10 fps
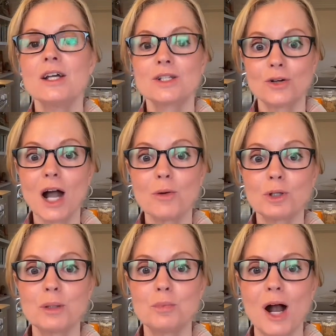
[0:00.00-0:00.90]
so it got
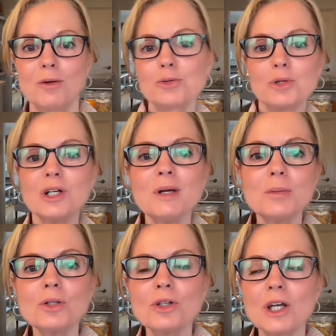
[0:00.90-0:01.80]
really brown. So we're going to be
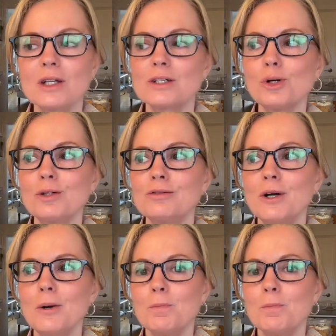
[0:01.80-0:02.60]
able to look at sort of